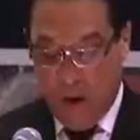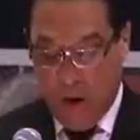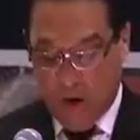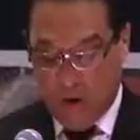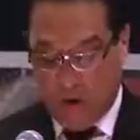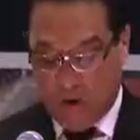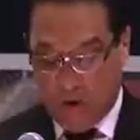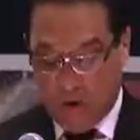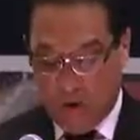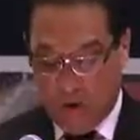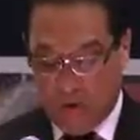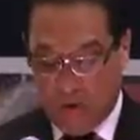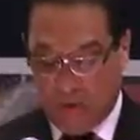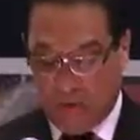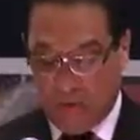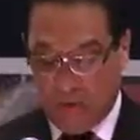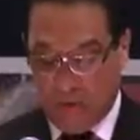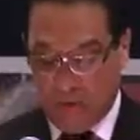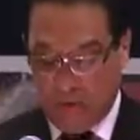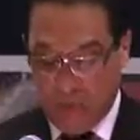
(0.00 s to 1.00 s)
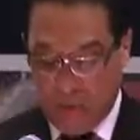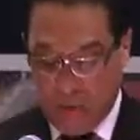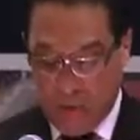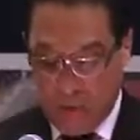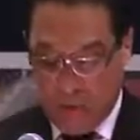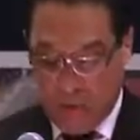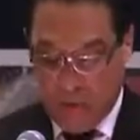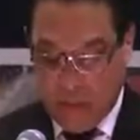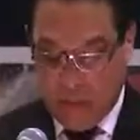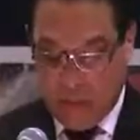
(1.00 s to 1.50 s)
other jobs
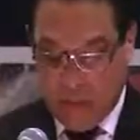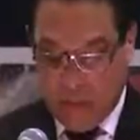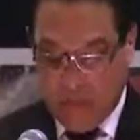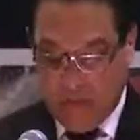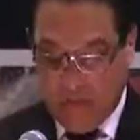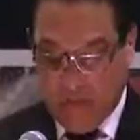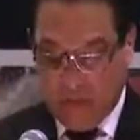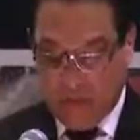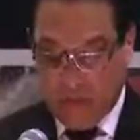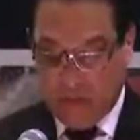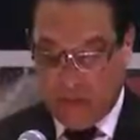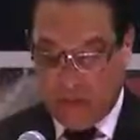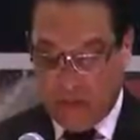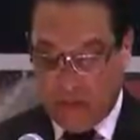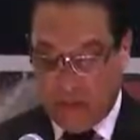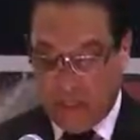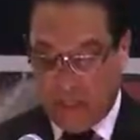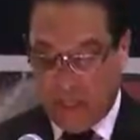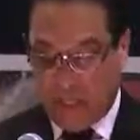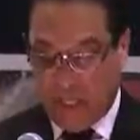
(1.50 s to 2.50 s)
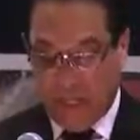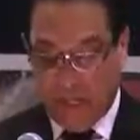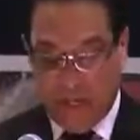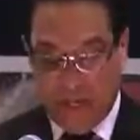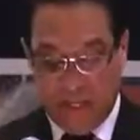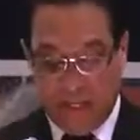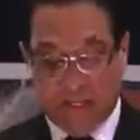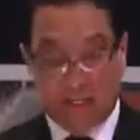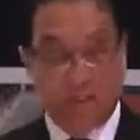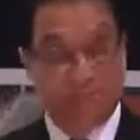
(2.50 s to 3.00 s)
of that nature which
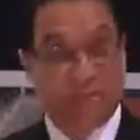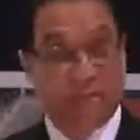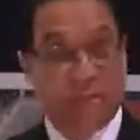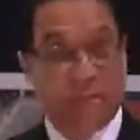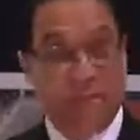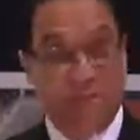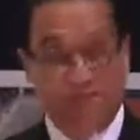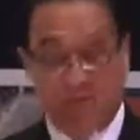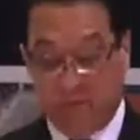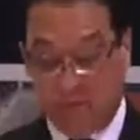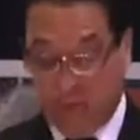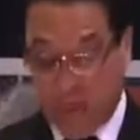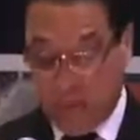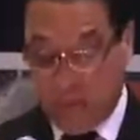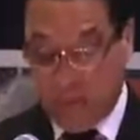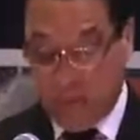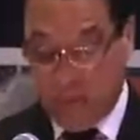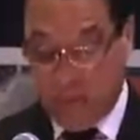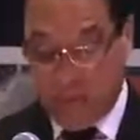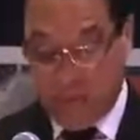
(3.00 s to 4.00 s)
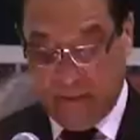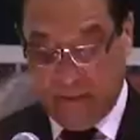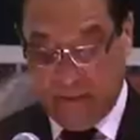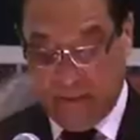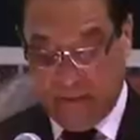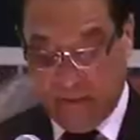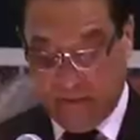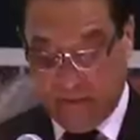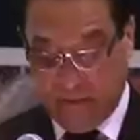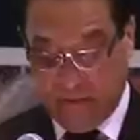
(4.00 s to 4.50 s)
Caymanians have generally
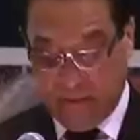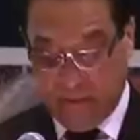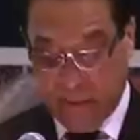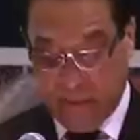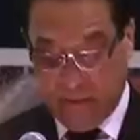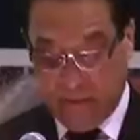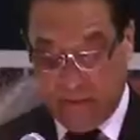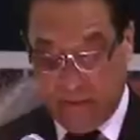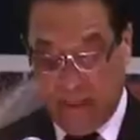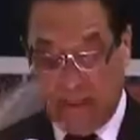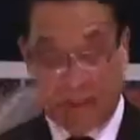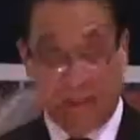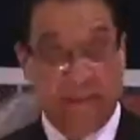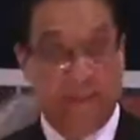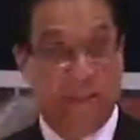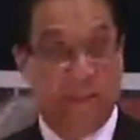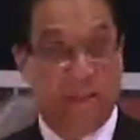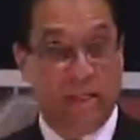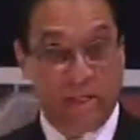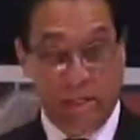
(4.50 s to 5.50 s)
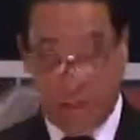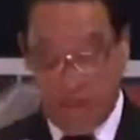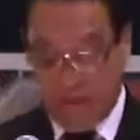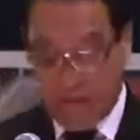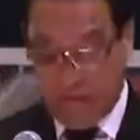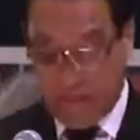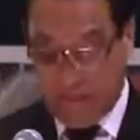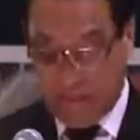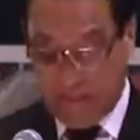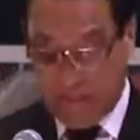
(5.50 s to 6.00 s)
demonstrated little
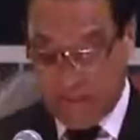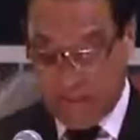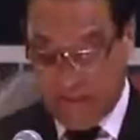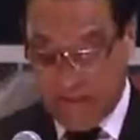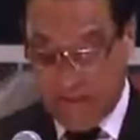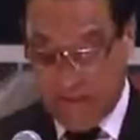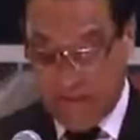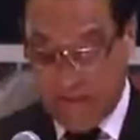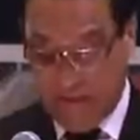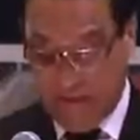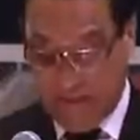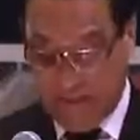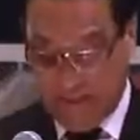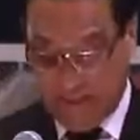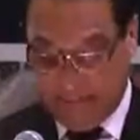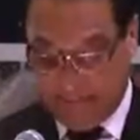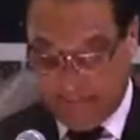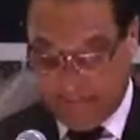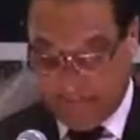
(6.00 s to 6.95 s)
interest in filling.